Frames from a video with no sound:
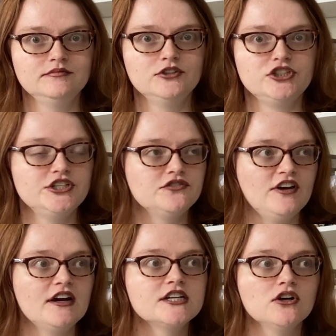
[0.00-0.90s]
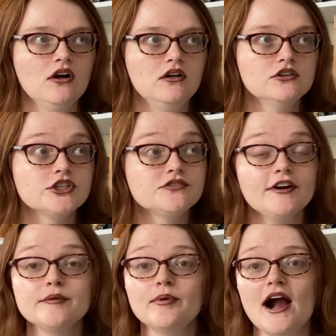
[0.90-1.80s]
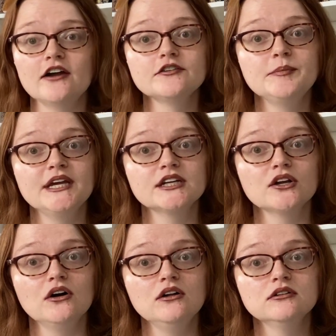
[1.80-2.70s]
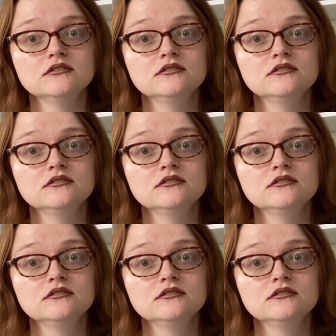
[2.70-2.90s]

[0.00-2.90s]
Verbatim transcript: She is very dull. She's very proud of being dull,